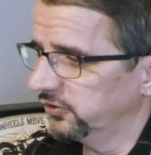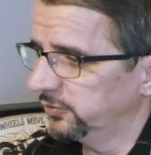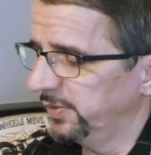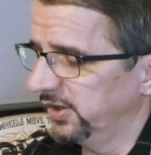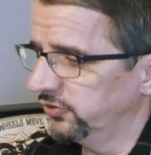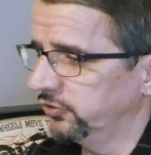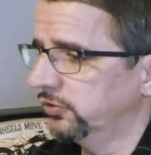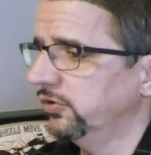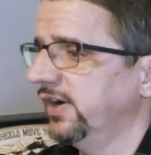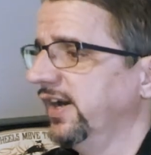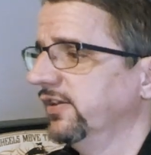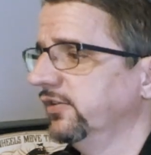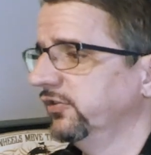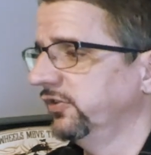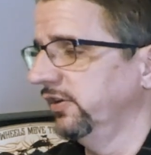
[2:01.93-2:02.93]
Special,
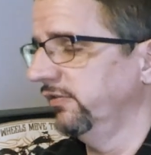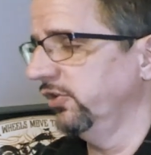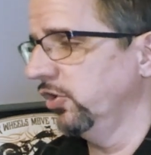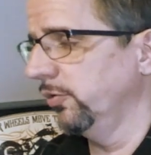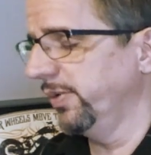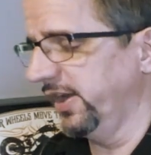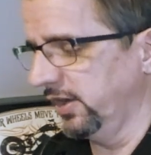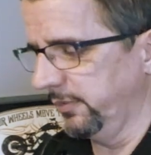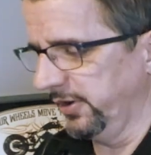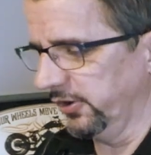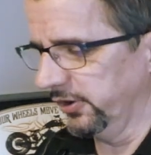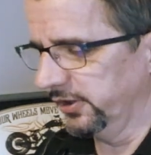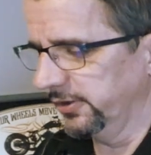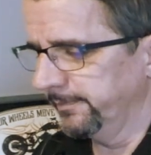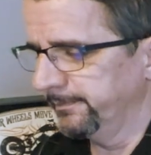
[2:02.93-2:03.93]
and the CVO Pan
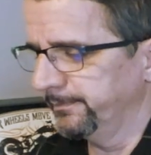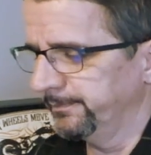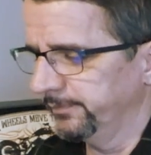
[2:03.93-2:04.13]
America,